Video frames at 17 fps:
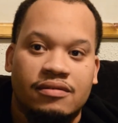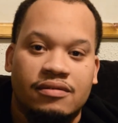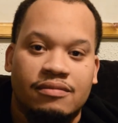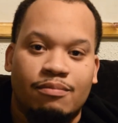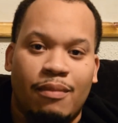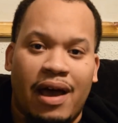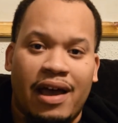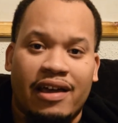
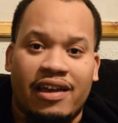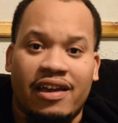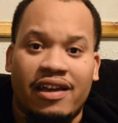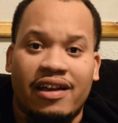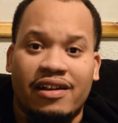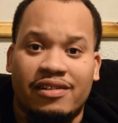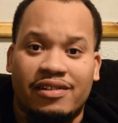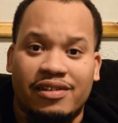My
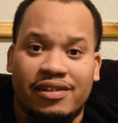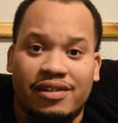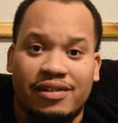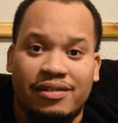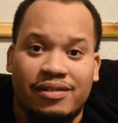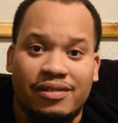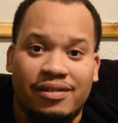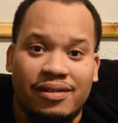character
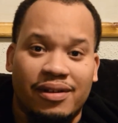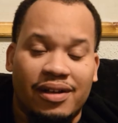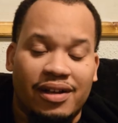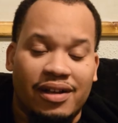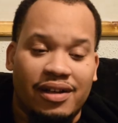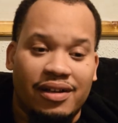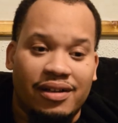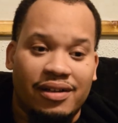
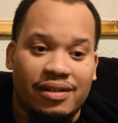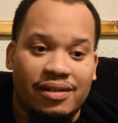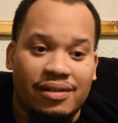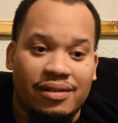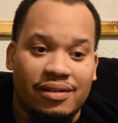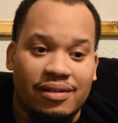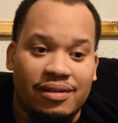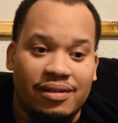
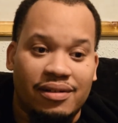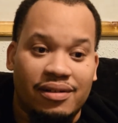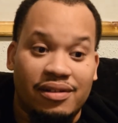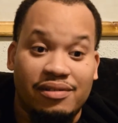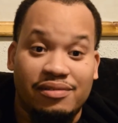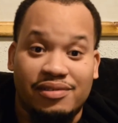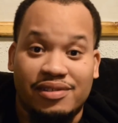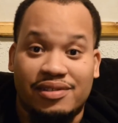
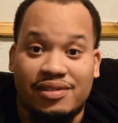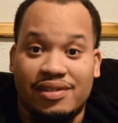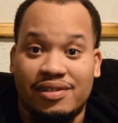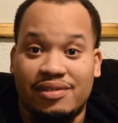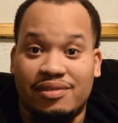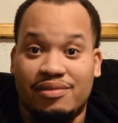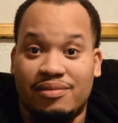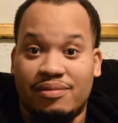loses
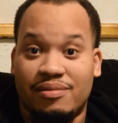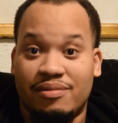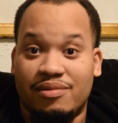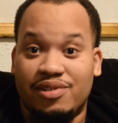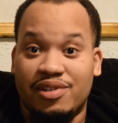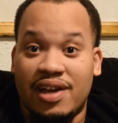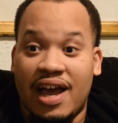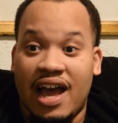his
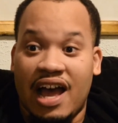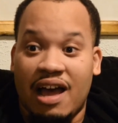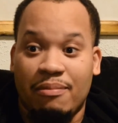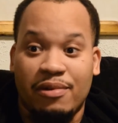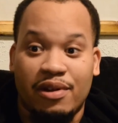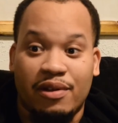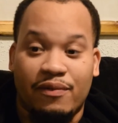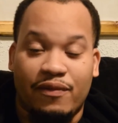job
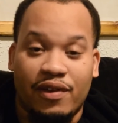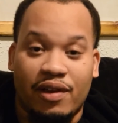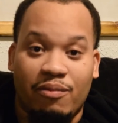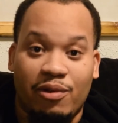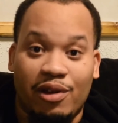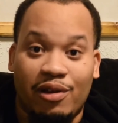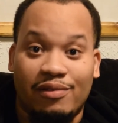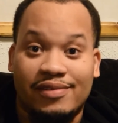in the film. We
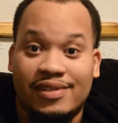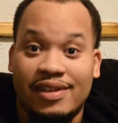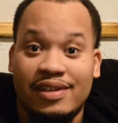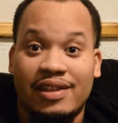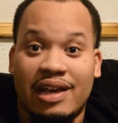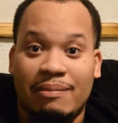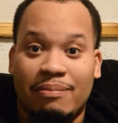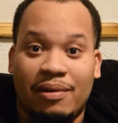don't see
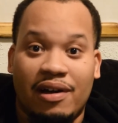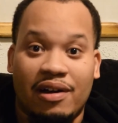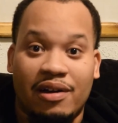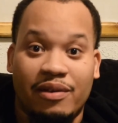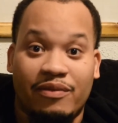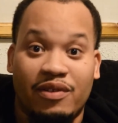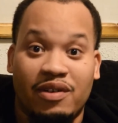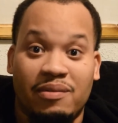that part of the
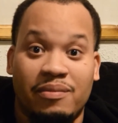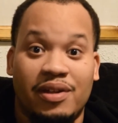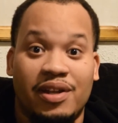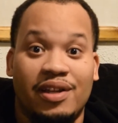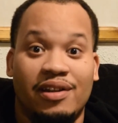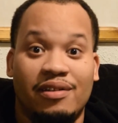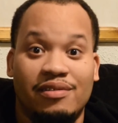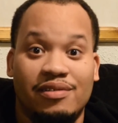film, but he
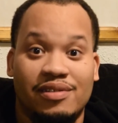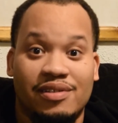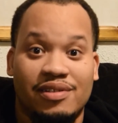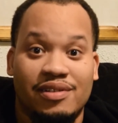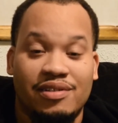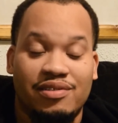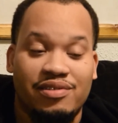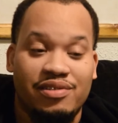loses
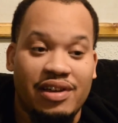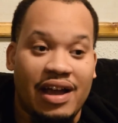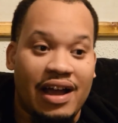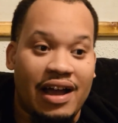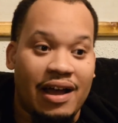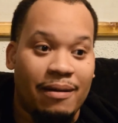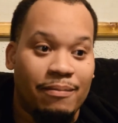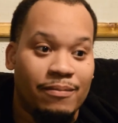his
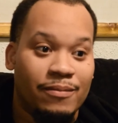job.